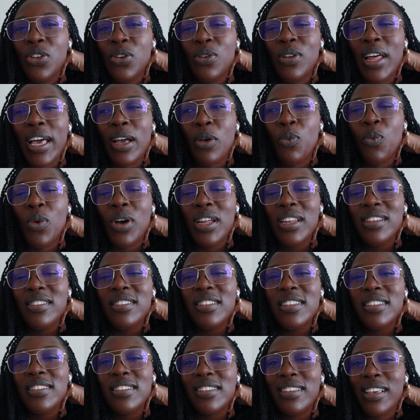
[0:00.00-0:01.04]
Like, what is a
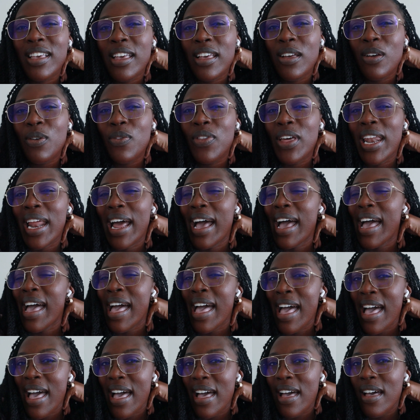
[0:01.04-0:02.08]
skill that I
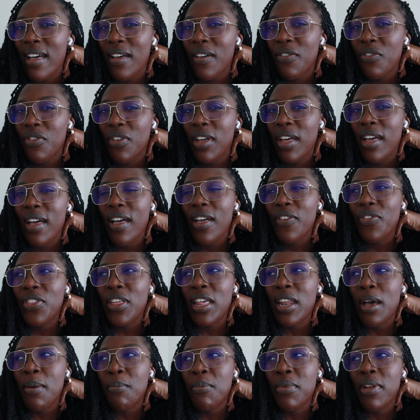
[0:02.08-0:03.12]
have that
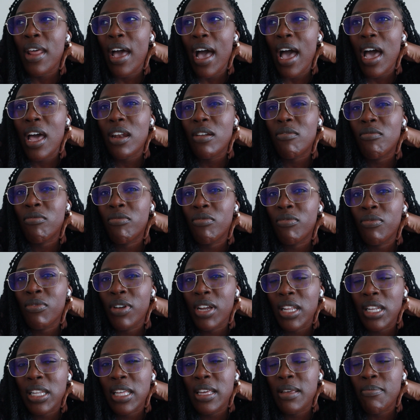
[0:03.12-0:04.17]
I'm not
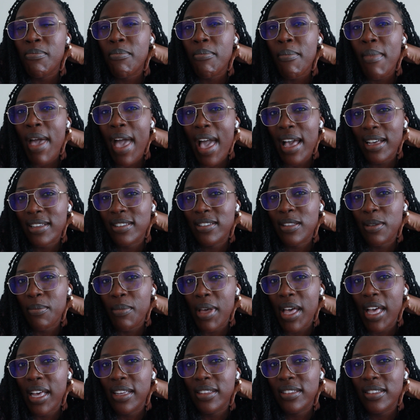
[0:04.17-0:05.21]
really
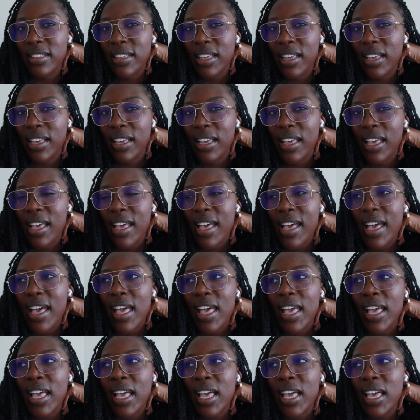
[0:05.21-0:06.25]
maximizing?
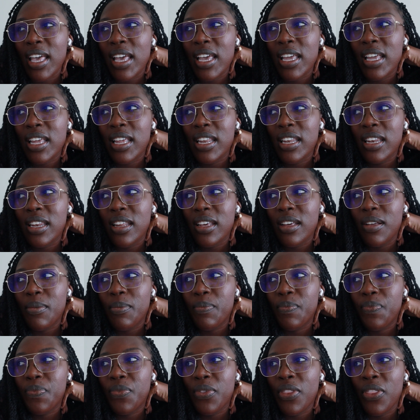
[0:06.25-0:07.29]
And
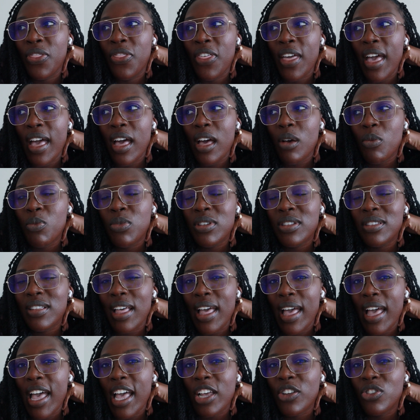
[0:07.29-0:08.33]
that was
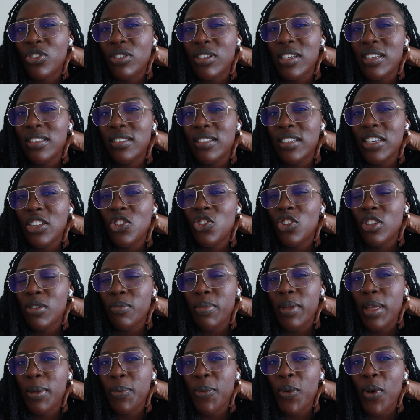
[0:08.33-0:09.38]
actually teaching
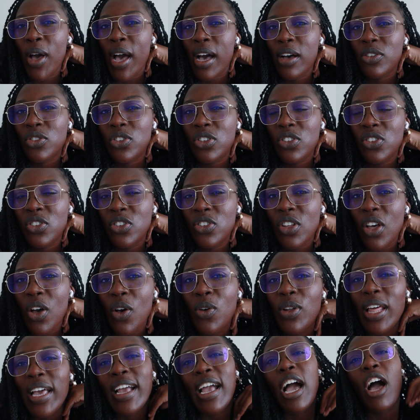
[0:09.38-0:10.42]
people how to sew.
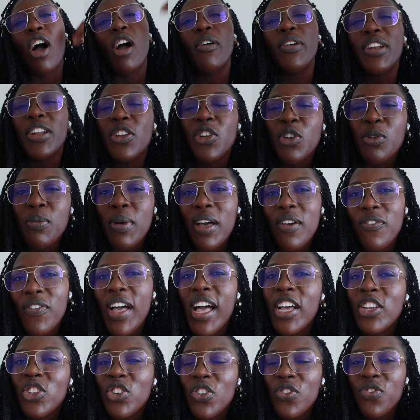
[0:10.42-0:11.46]
Like, I already do my
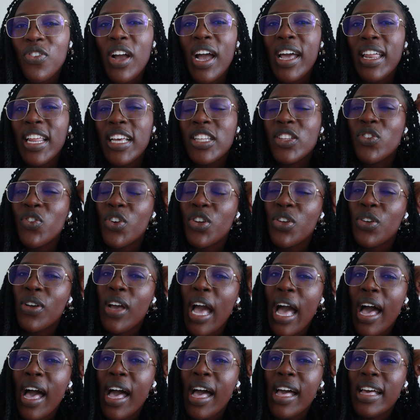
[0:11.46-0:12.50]
Fashion Fridays for you
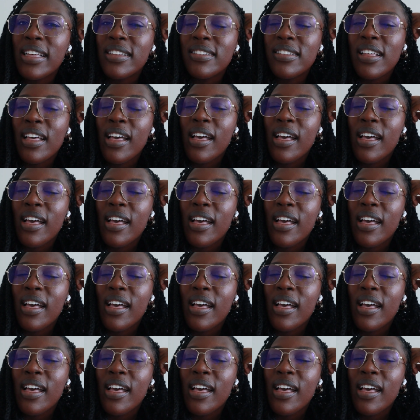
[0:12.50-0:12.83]
guys.